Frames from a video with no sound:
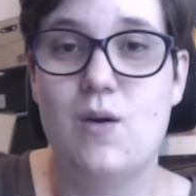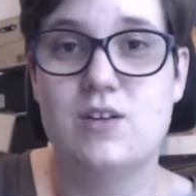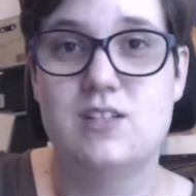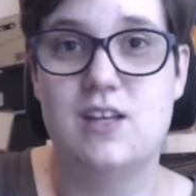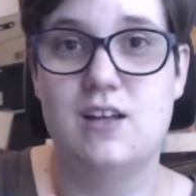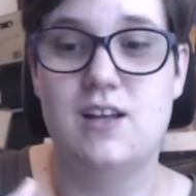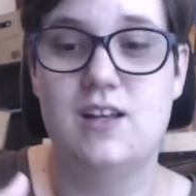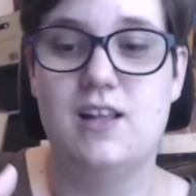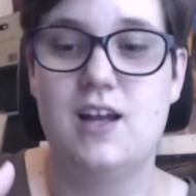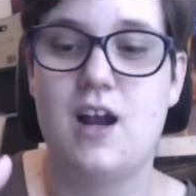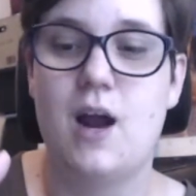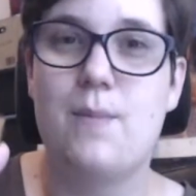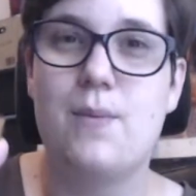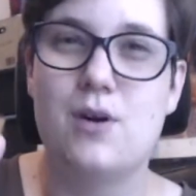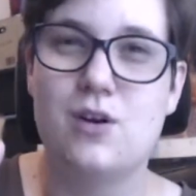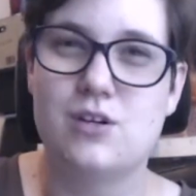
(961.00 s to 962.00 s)
selling like a
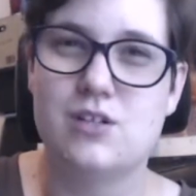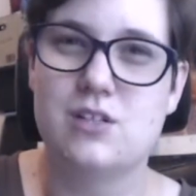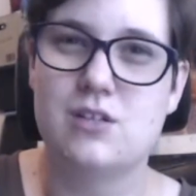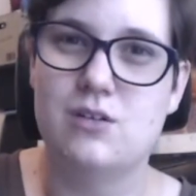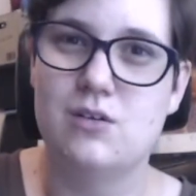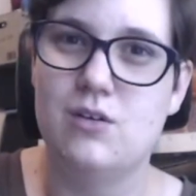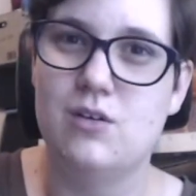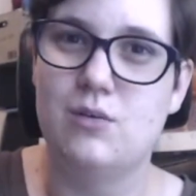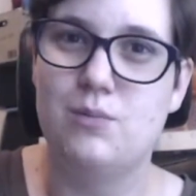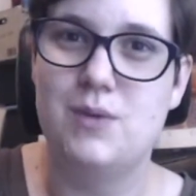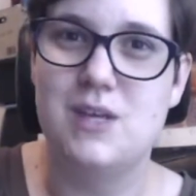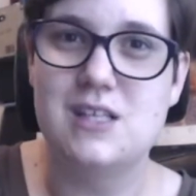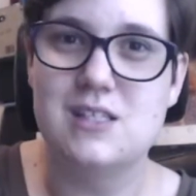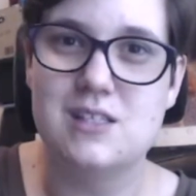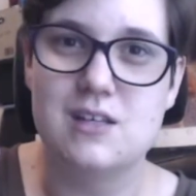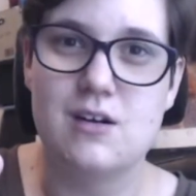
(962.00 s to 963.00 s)
personal
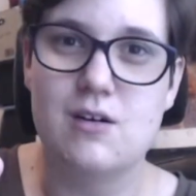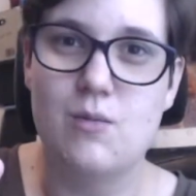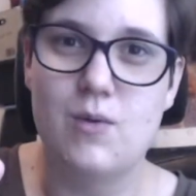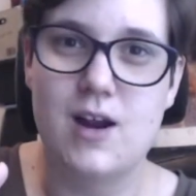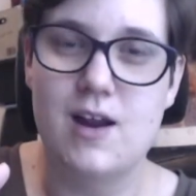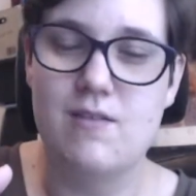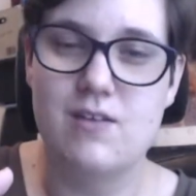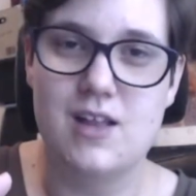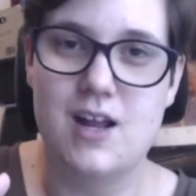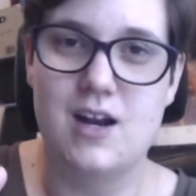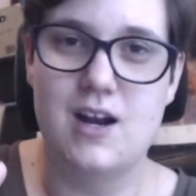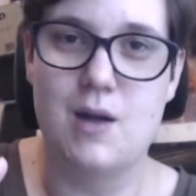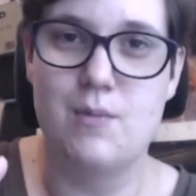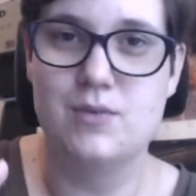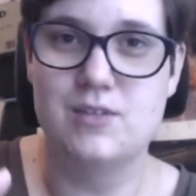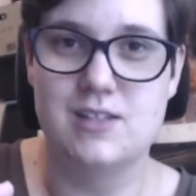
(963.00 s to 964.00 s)
pizza or whatever that had a
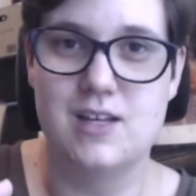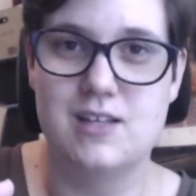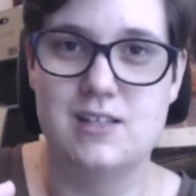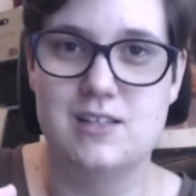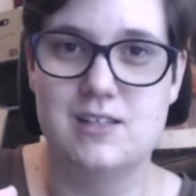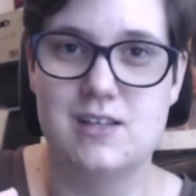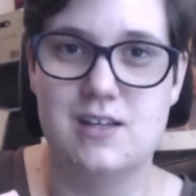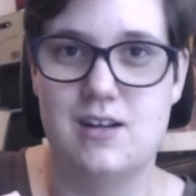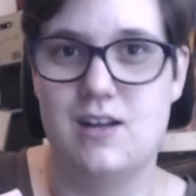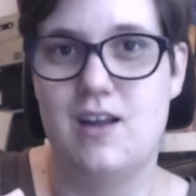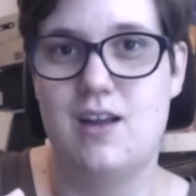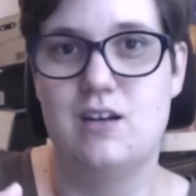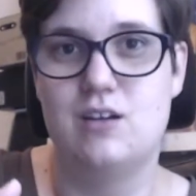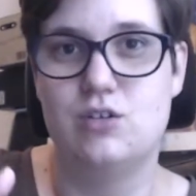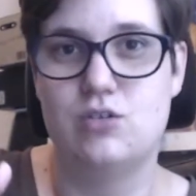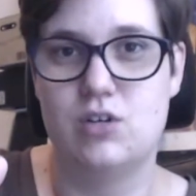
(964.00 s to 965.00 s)
couple slices in it
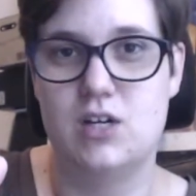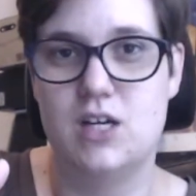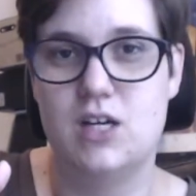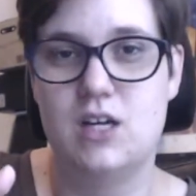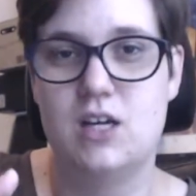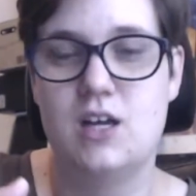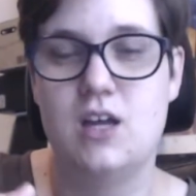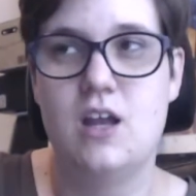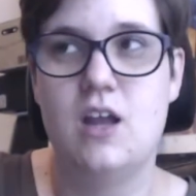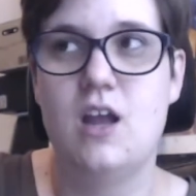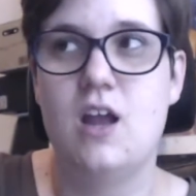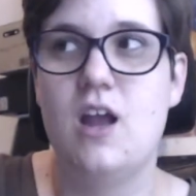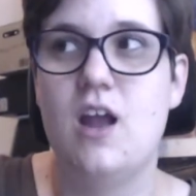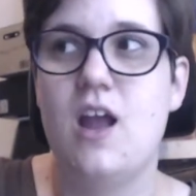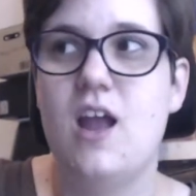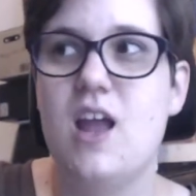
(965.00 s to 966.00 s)
and a drink.
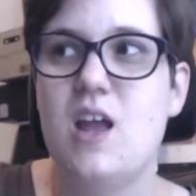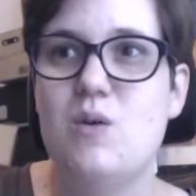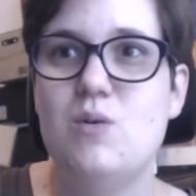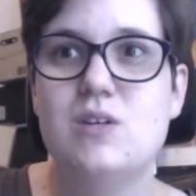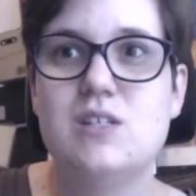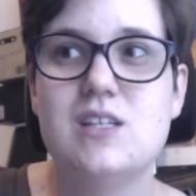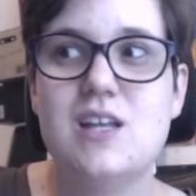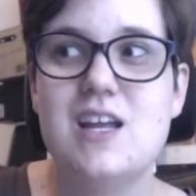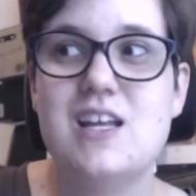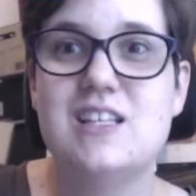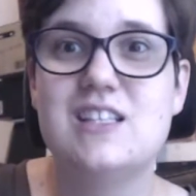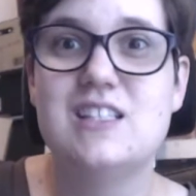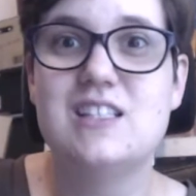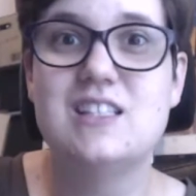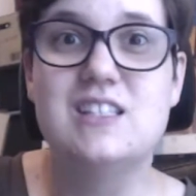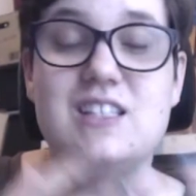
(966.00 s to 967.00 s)
It was like
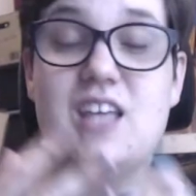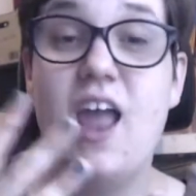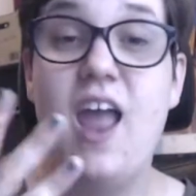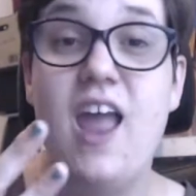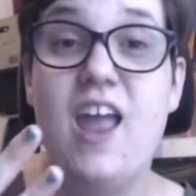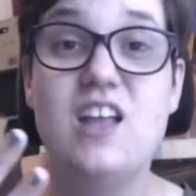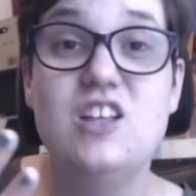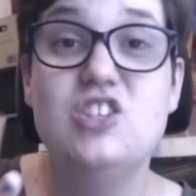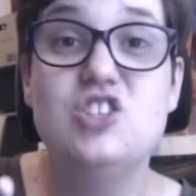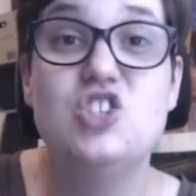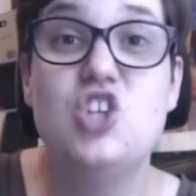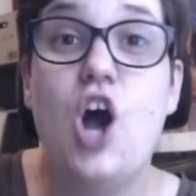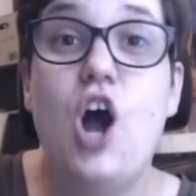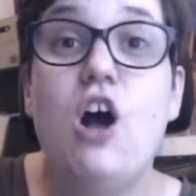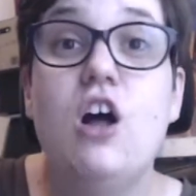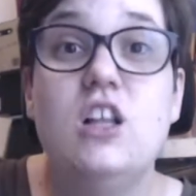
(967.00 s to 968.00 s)

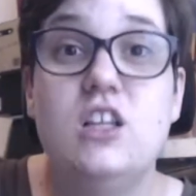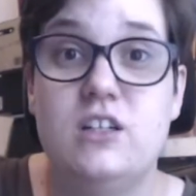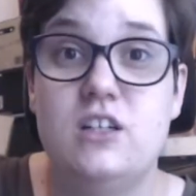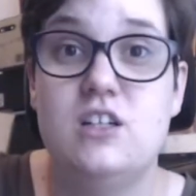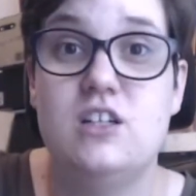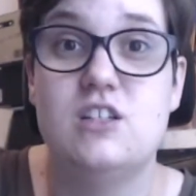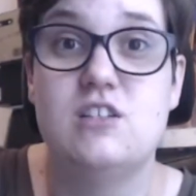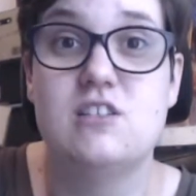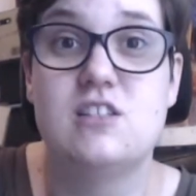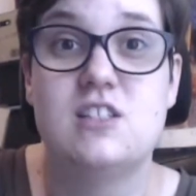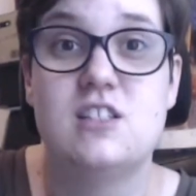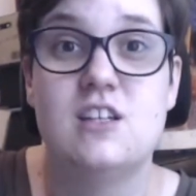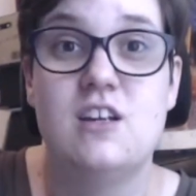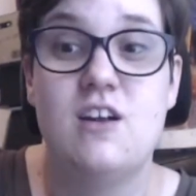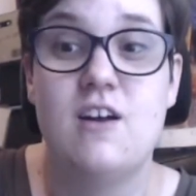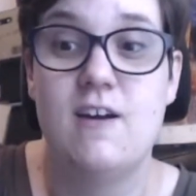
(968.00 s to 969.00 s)
$10
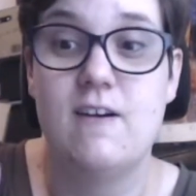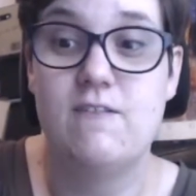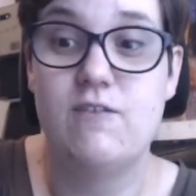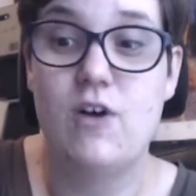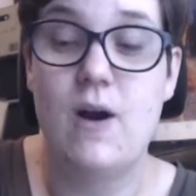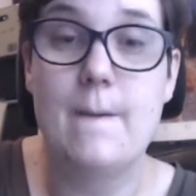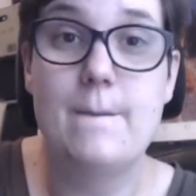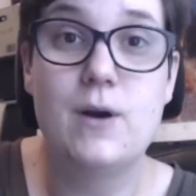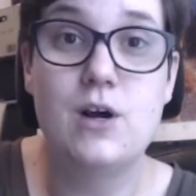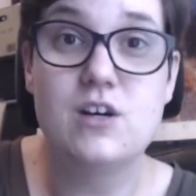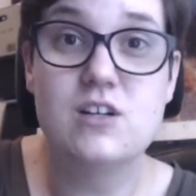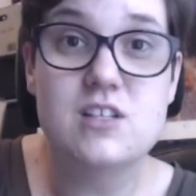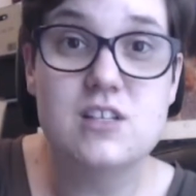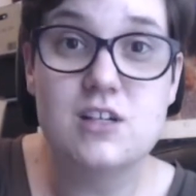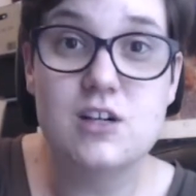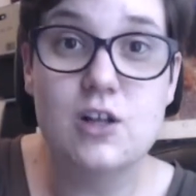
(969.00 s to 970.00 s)
for a
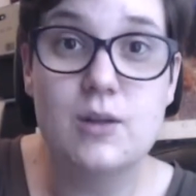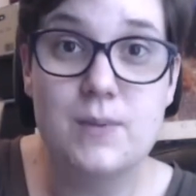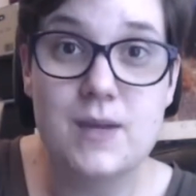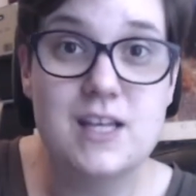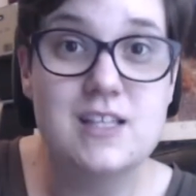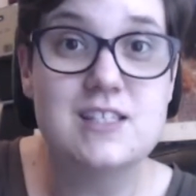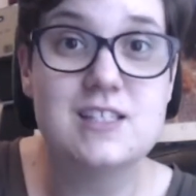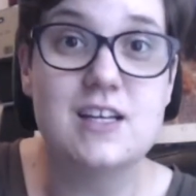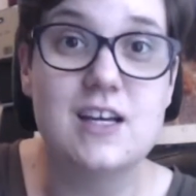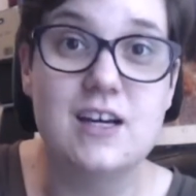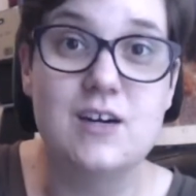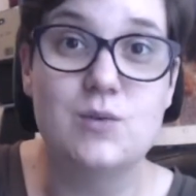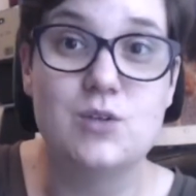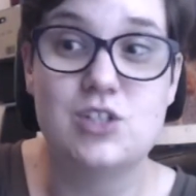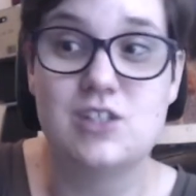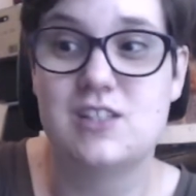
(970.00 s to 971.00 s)
personal pizza,
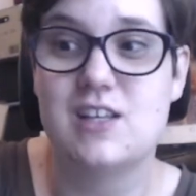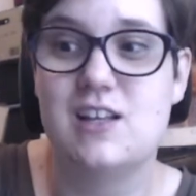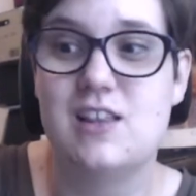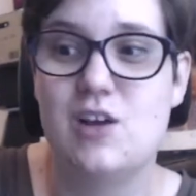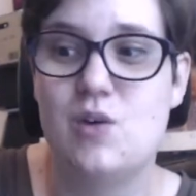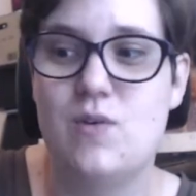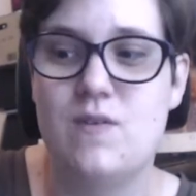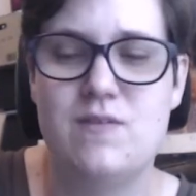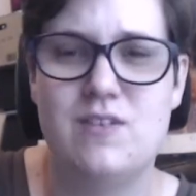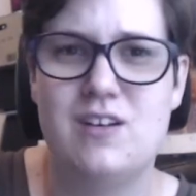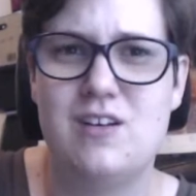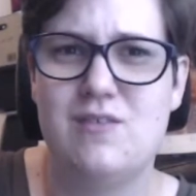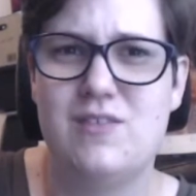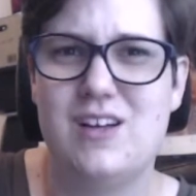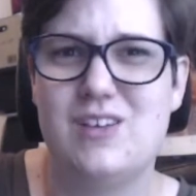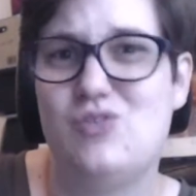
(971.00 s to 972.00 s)
which is like the equivalent
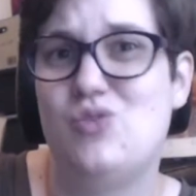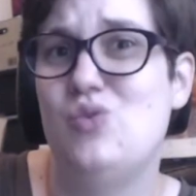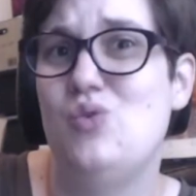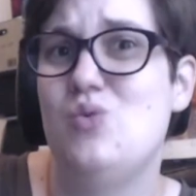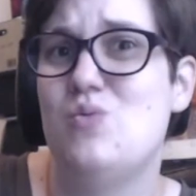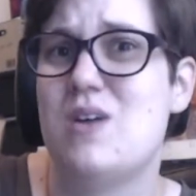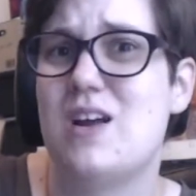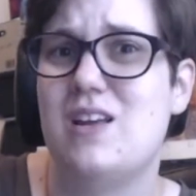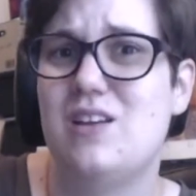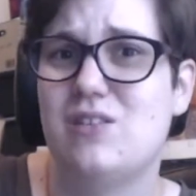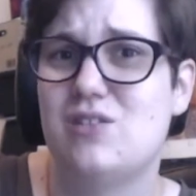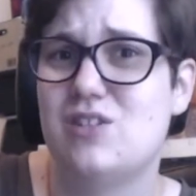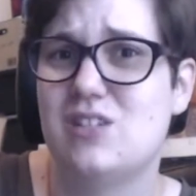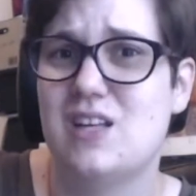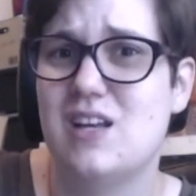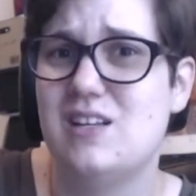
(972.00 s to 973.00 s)
of like 2 regular
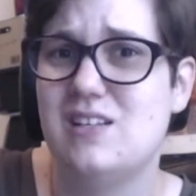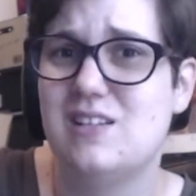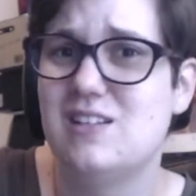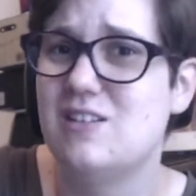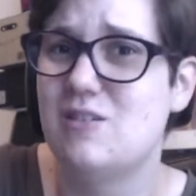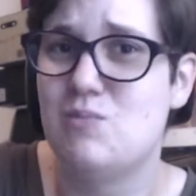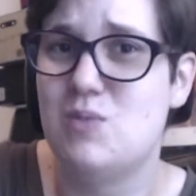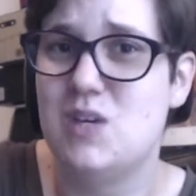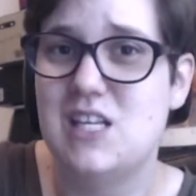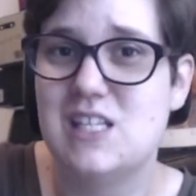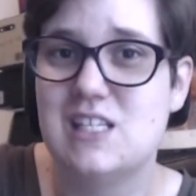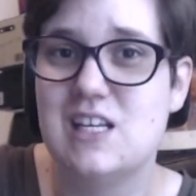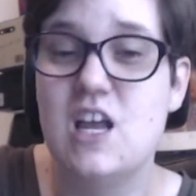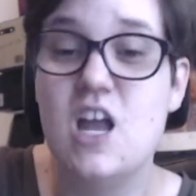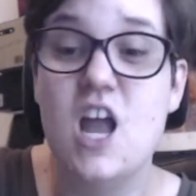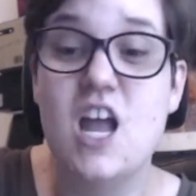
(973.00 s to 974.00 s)
slices of pizza.
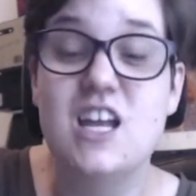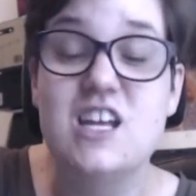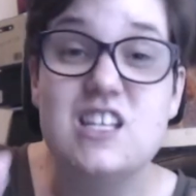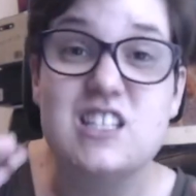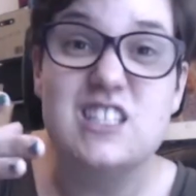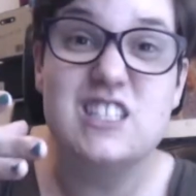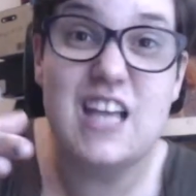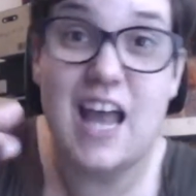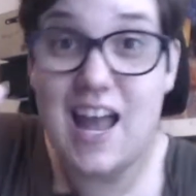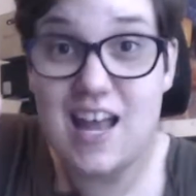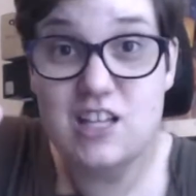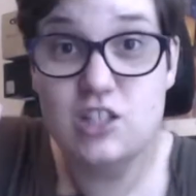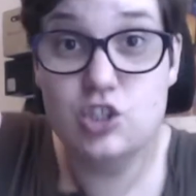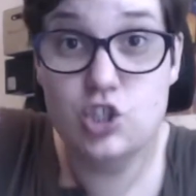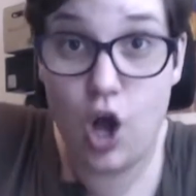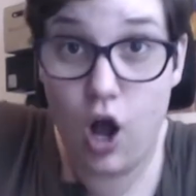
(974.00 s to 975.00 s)

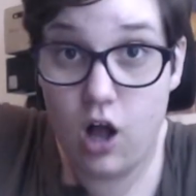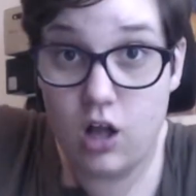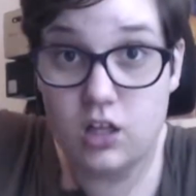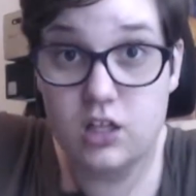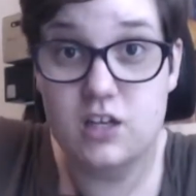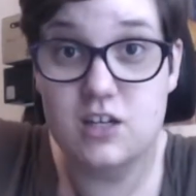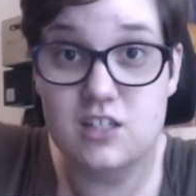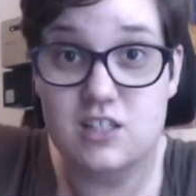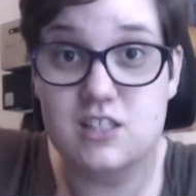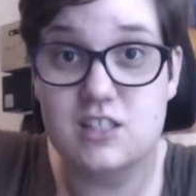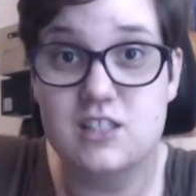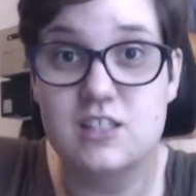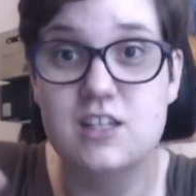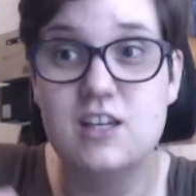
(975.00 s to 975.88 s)
$10!